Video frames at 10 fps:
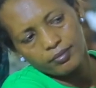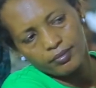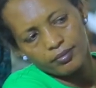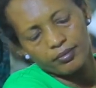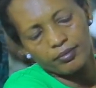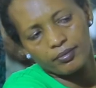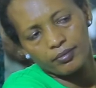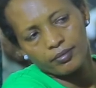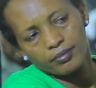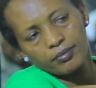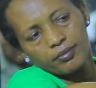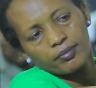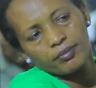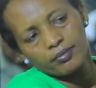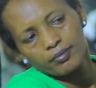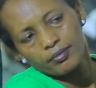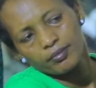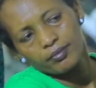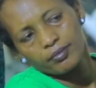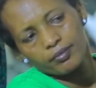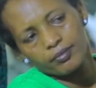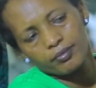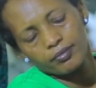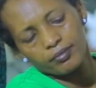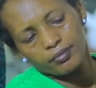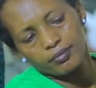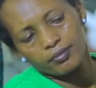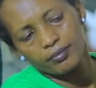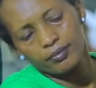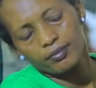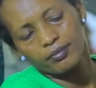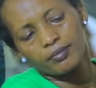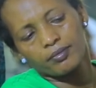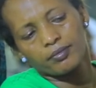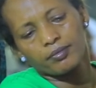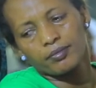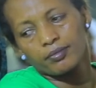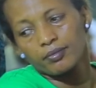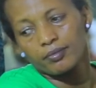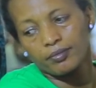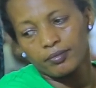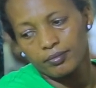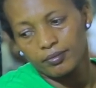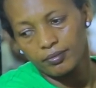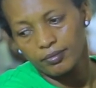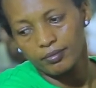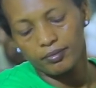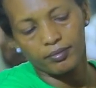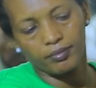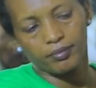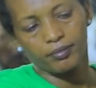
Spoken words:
No words are spoken by the person on screen.